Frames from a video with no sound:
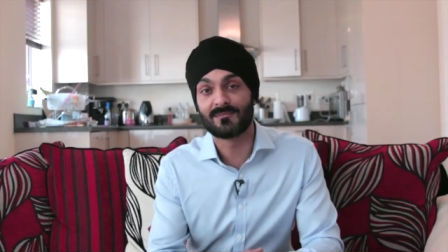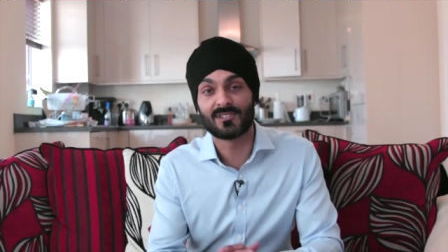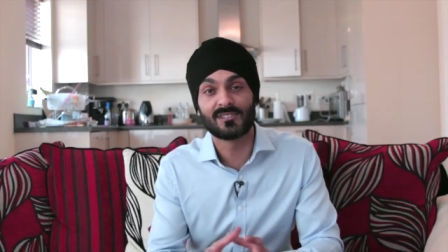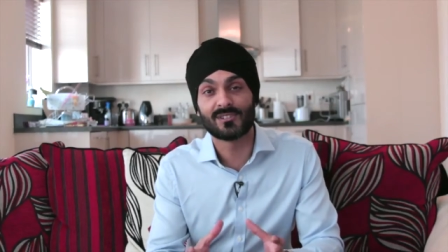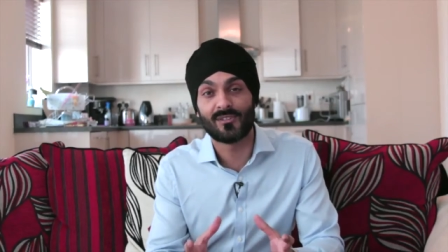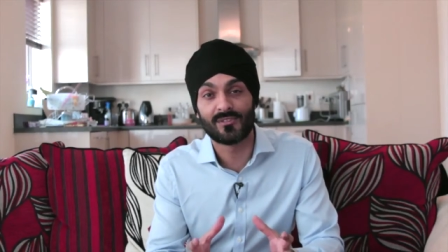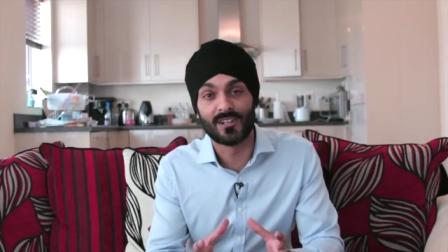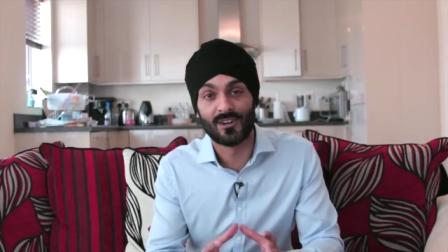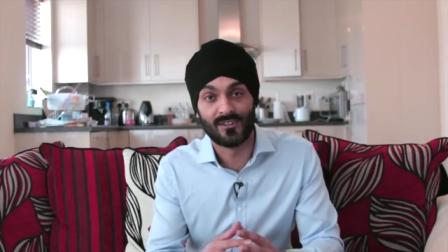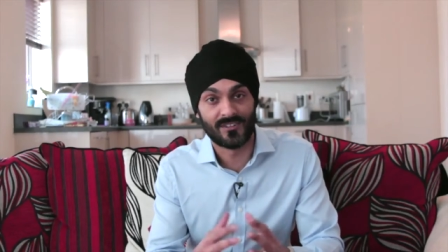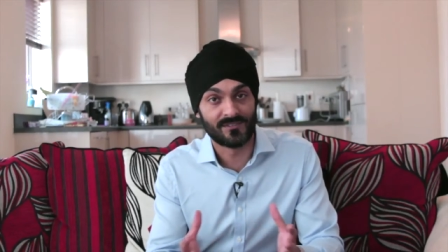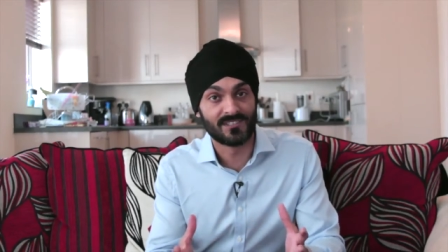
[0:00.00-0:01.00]
soften it
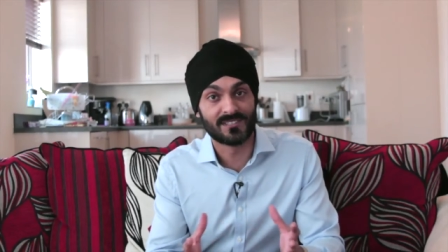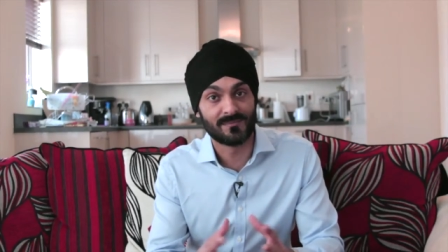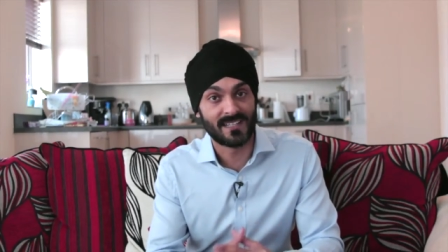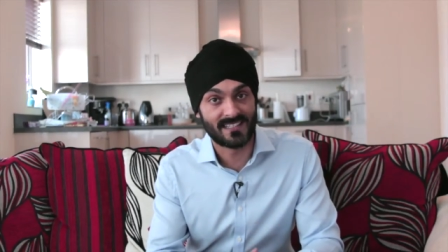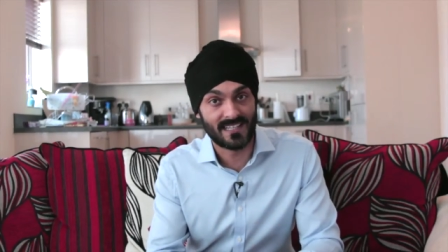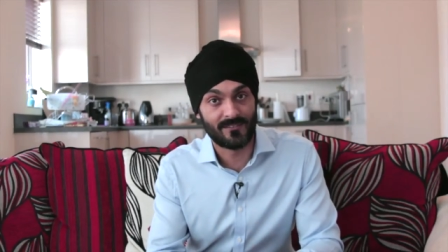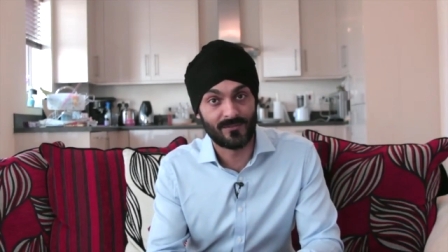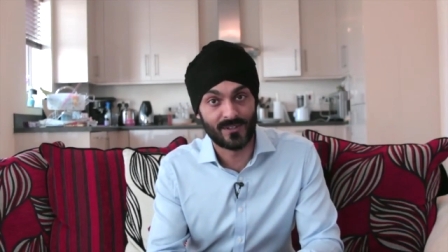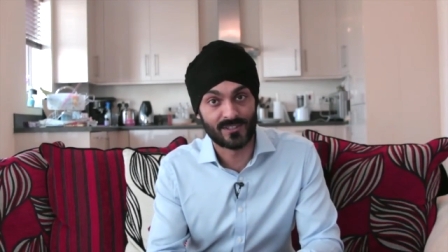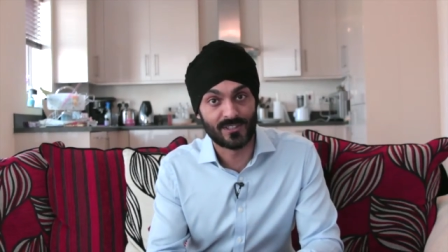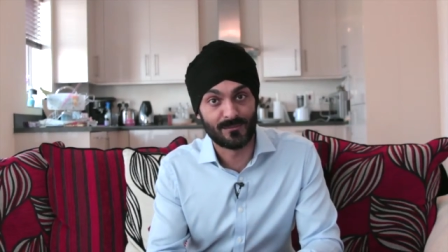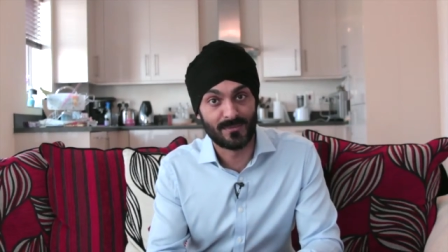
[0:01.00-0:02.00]
off, I've just made that
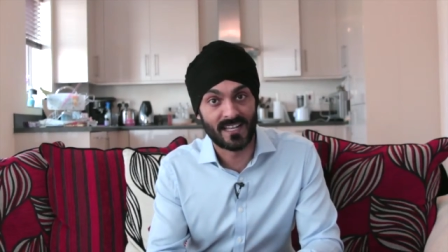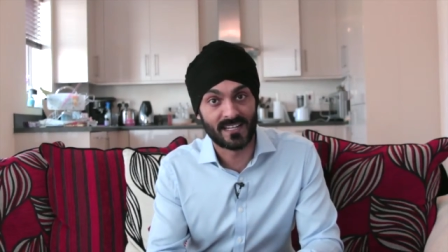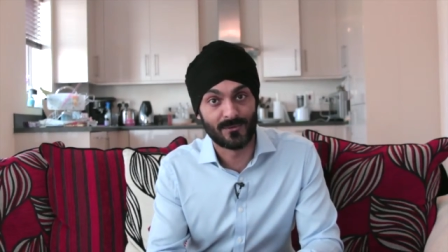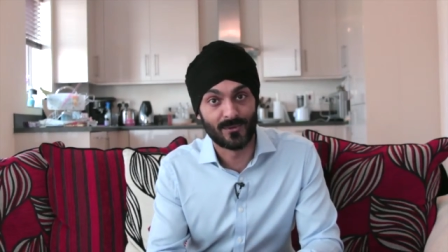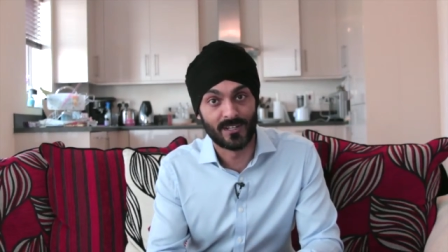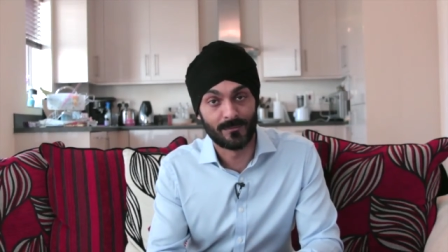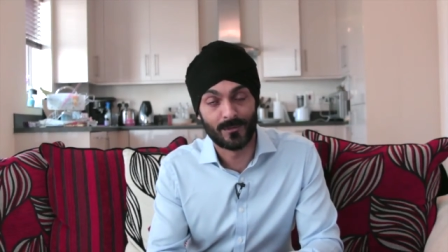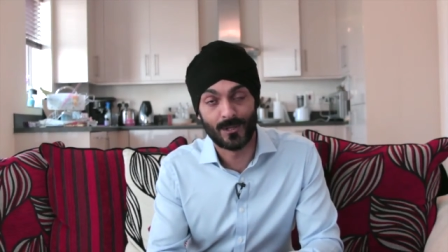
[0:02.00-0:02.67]
photo black and white.